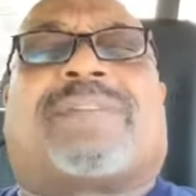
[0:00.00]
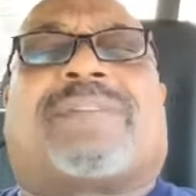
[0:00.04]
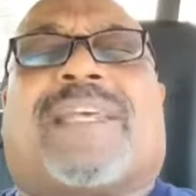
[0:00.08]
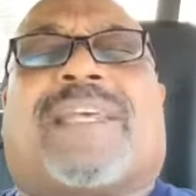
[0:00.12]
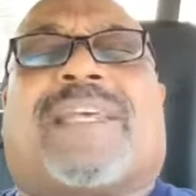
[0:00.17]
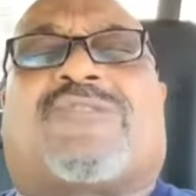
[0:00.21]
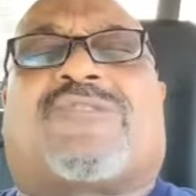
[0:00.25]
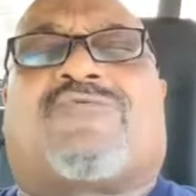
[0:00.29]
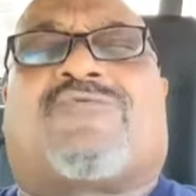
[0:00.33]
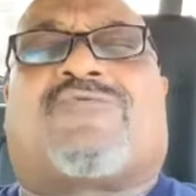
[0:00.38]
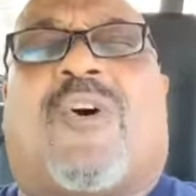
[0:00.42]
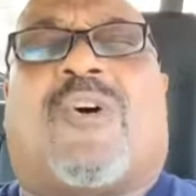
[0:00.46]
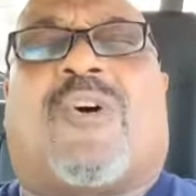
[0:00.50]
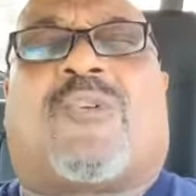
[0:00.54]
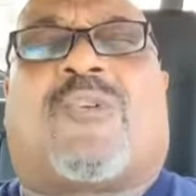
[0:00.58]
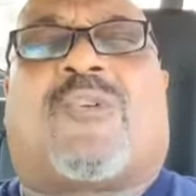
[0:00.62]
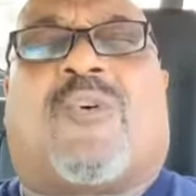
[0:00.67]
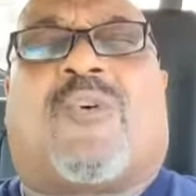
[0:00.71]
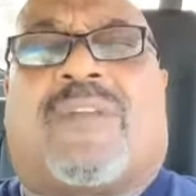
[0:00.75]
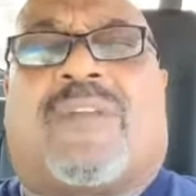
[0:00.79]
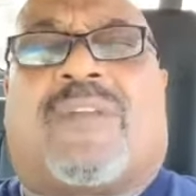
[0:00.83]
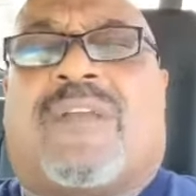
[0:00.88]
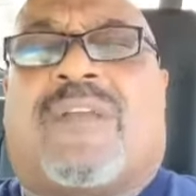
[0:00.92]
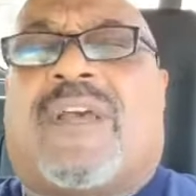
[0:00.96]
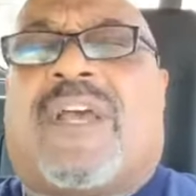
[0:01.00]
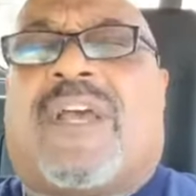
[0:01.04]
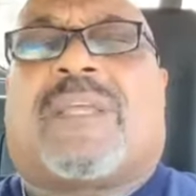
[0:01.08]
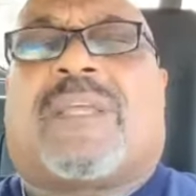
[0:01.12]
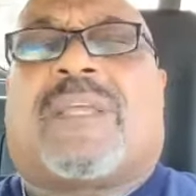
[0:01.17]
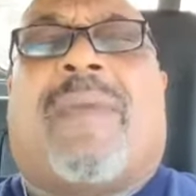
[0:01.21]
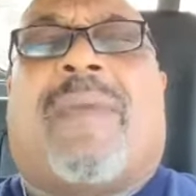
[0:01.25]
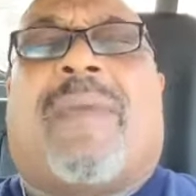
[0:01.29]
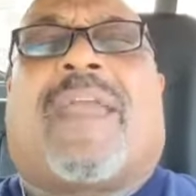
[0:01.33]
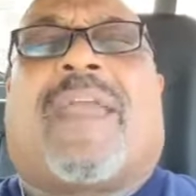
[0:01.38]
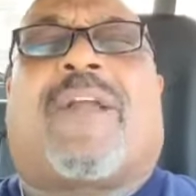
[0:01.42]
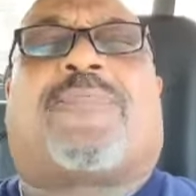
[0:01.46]
strong, Lord, to
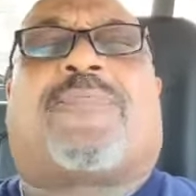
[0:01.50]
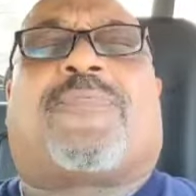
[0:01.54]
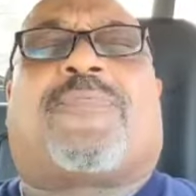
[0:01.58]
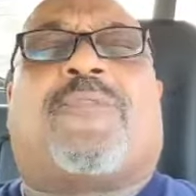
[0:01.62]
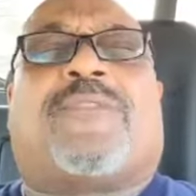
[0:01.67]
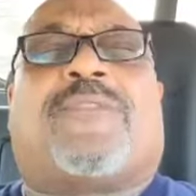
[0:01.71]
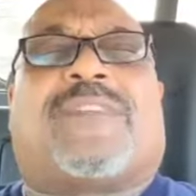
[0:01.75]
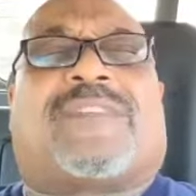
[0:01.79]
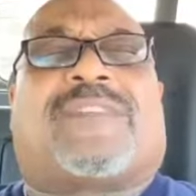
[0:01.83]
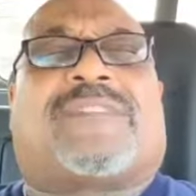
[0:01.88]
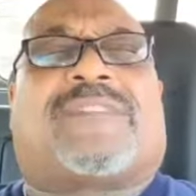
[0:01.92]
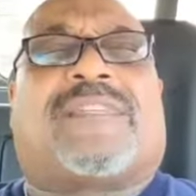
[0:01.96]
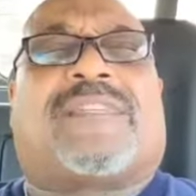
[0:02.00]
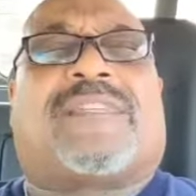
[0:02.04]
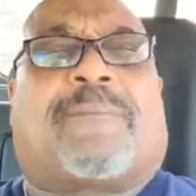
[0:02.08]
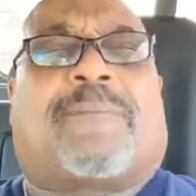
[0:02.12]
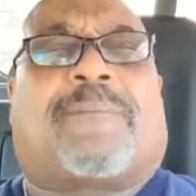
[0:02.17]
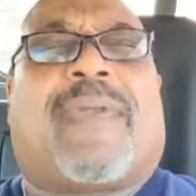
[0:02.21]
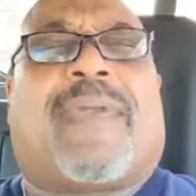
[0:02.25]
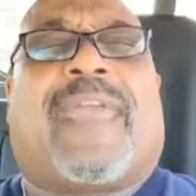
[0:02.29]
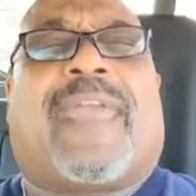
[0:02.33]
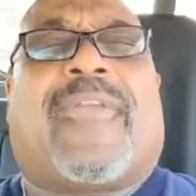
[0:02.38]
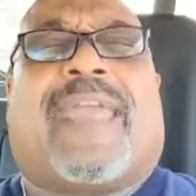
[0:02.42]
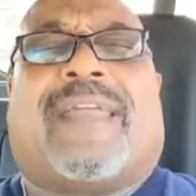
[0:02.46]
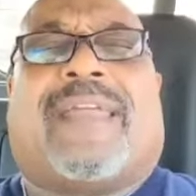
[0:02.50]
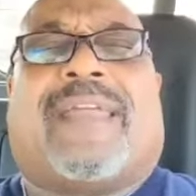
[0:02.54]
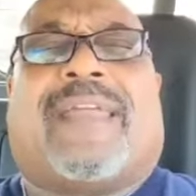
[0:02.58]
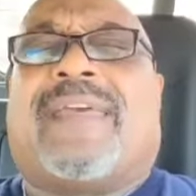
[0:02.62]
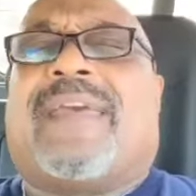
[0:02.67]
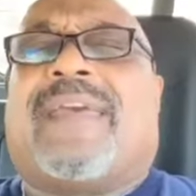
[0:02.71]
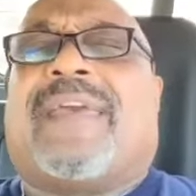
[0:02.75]
make it through this season of pain.